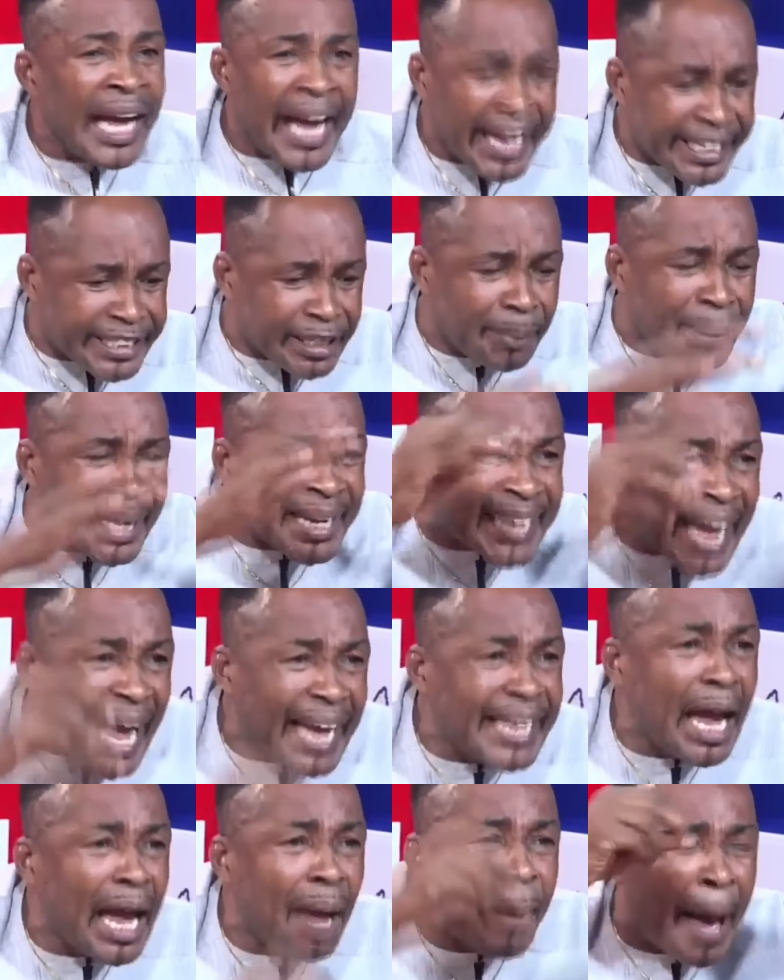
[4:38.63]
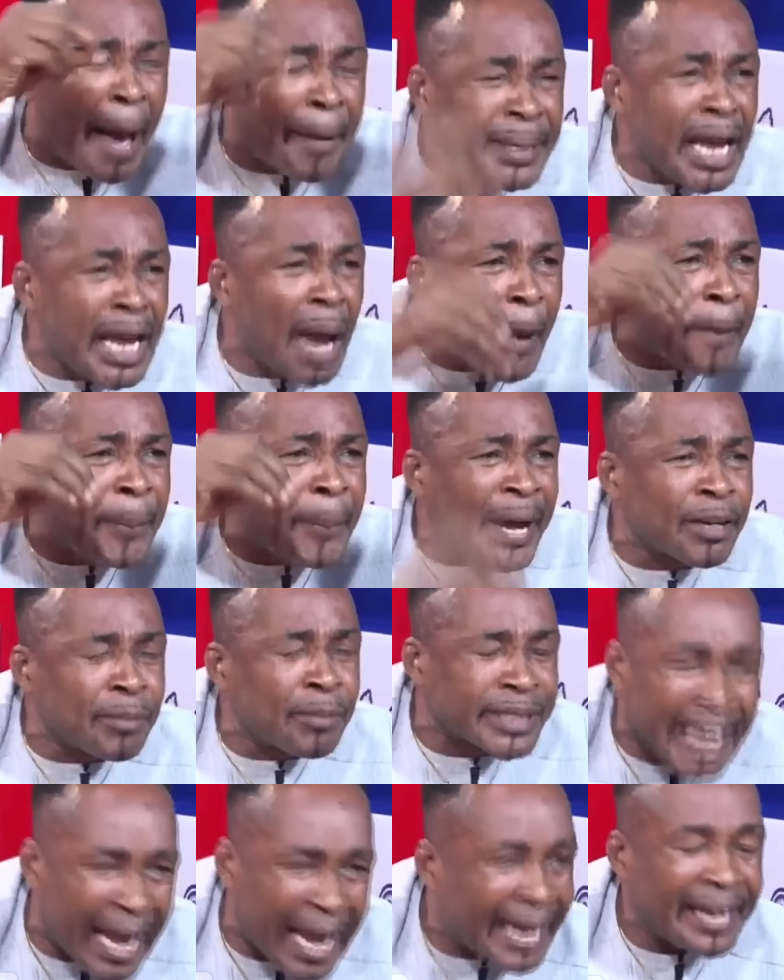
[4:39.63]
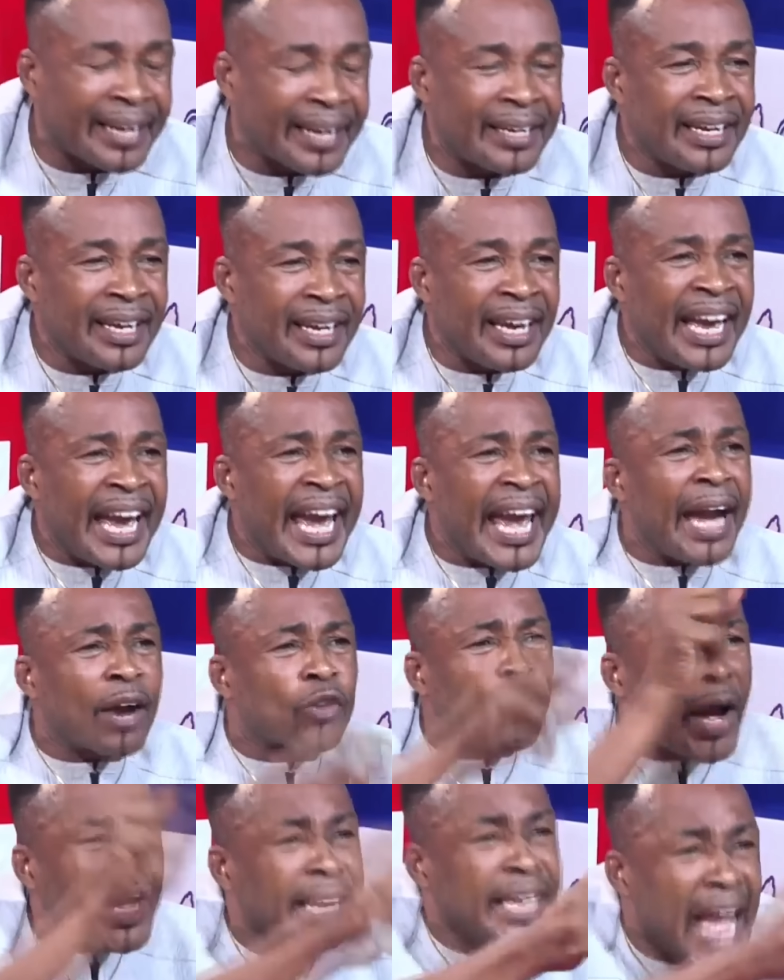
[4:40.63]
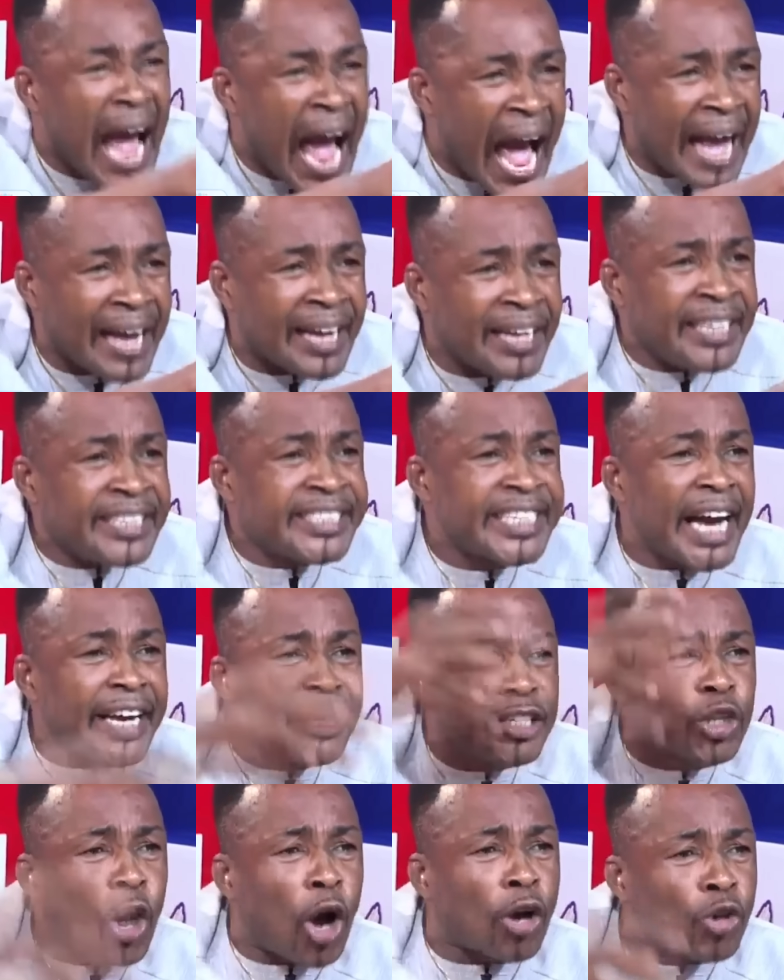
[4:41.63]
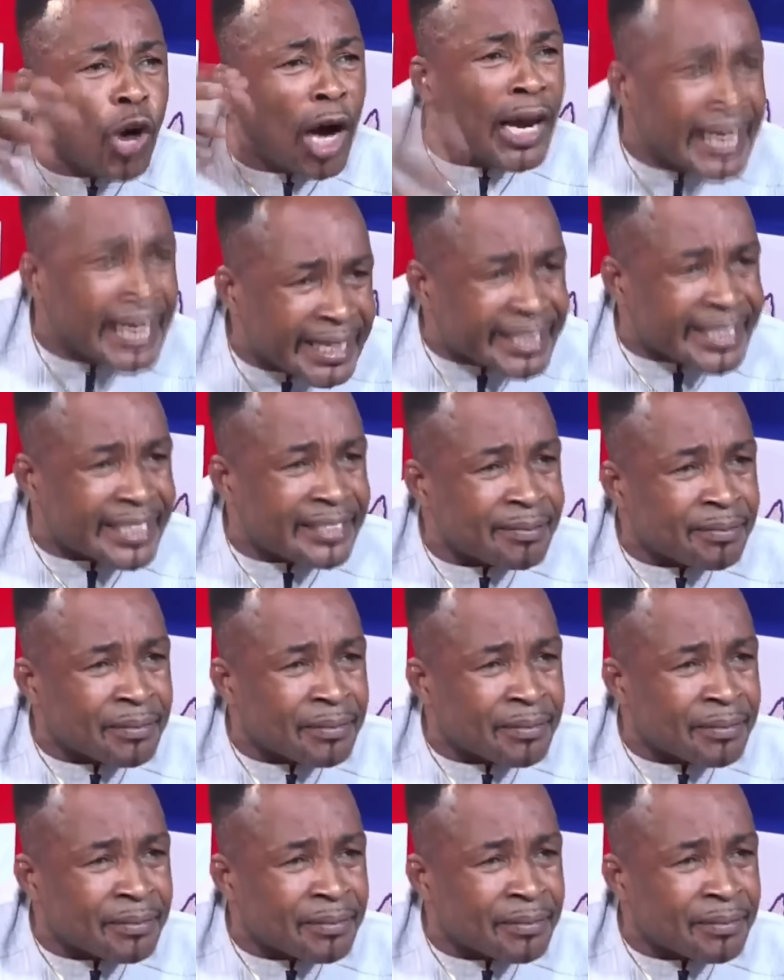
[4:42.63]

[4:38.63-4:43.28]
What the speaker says: and to make kaya mamania papa no say a quaya Jerry John Rollins